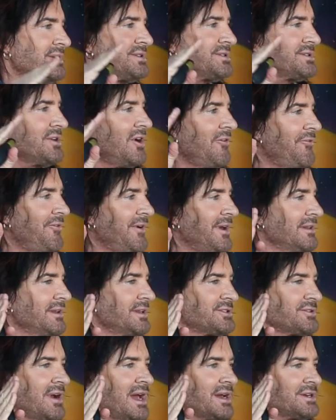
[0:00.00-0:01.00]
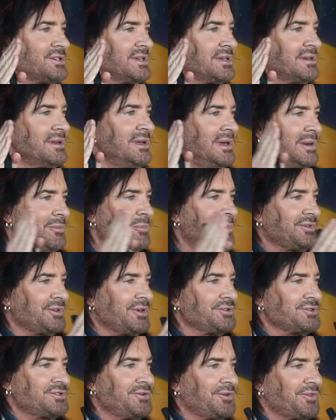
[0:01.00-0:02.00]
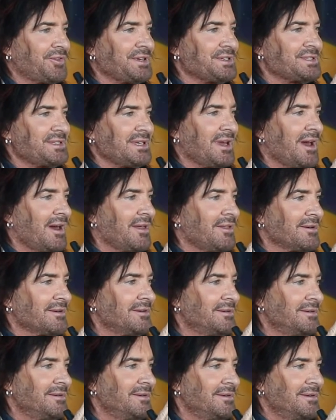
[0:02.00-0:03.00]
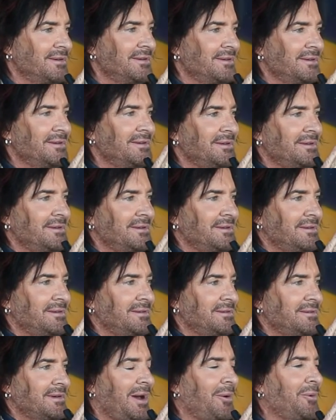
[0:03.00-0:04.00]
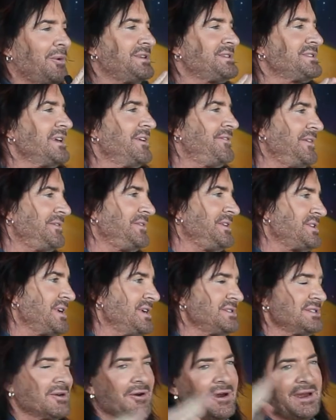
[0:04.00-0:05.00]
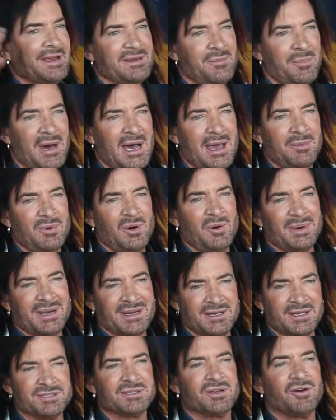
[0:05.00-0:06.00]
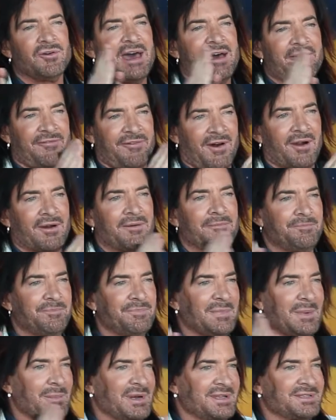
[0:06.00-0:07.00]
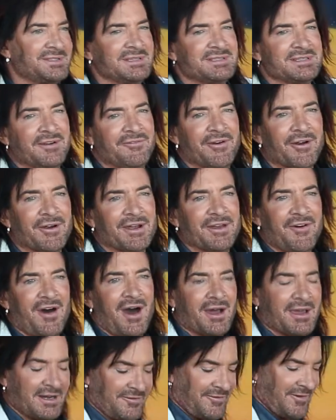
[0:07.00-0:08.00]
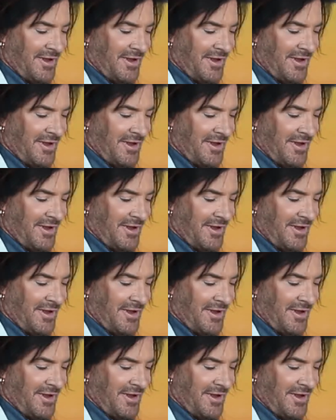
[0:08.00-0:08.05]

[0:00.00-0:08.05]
you saw Fatal Attraction, put those two things together. I would say 50 Shades of Grey in the Bible, but it doesn't go that far. It's a very evocative